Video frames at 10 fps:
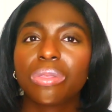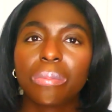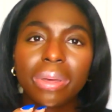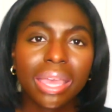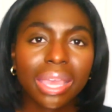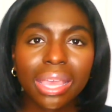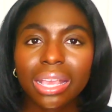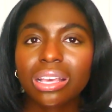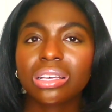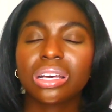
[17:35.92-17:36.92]

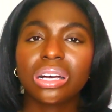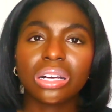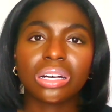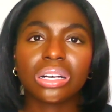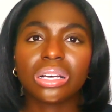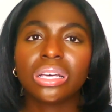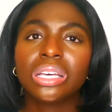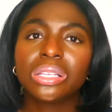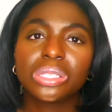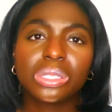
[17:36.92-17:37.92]
pink
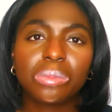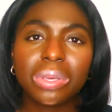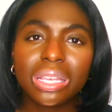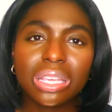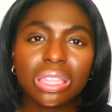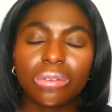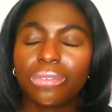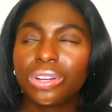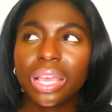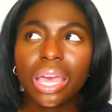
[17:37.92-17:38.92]
Speedy, the
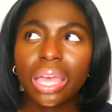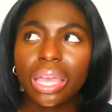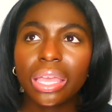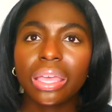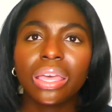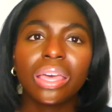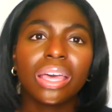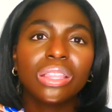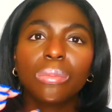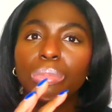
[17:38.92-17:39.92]
Vernet,
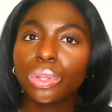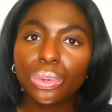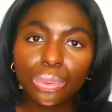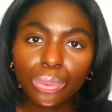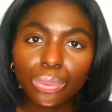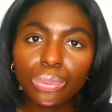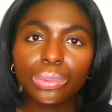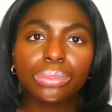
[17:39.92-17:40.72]
and the blue.